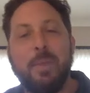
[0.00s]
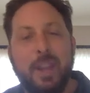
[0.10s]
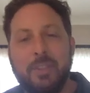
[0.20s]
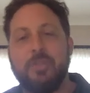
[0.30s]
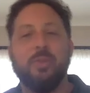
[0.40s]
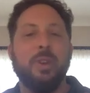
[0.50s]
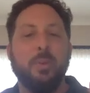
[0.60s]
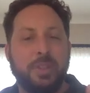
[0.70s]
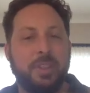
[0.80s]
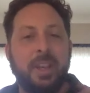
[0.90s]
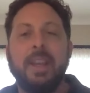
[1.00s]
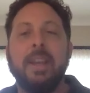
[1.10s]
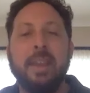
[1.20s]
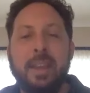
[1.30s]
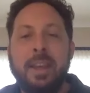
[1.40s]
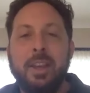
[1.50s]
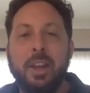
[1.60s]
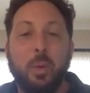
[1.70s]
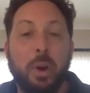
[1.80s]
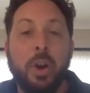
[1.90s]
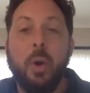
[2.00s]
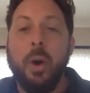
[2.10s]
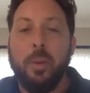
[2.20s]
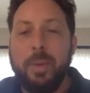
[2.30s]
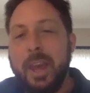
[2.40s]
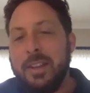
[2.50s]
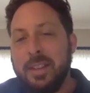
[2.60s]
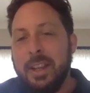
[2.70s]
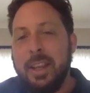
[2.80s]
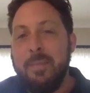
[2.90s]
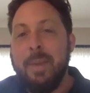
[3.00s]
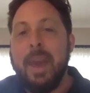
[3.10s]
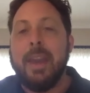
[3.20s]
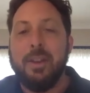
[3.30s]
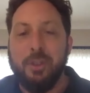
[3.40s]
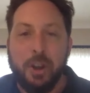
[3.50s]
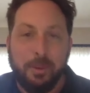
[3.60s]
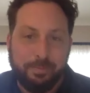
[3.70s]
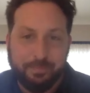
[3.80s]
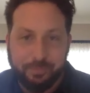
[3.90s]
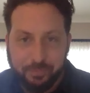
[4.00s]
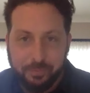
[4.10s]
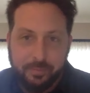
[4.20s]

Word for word: and history we see you know what an oil painting he made you know oh